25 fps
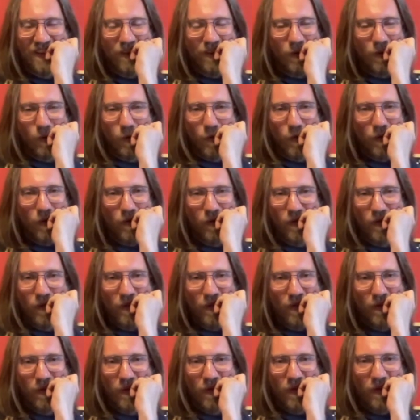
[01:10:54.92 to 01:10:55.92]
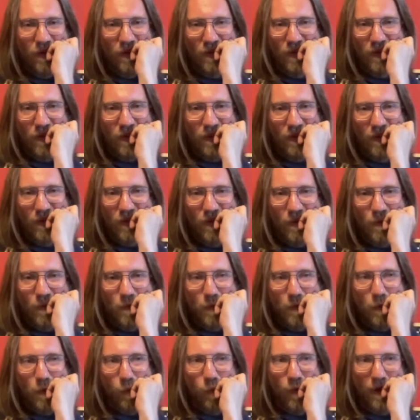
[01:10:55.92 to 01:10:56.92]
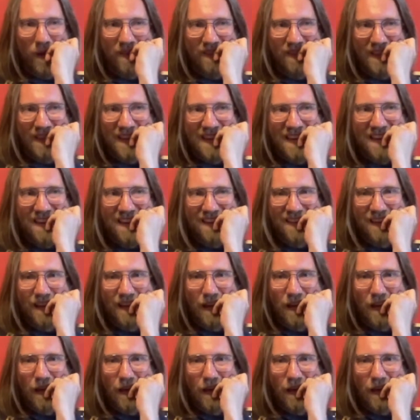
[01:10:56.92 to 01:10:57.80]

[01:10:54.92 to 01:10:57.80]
oh. But Maxx, what is...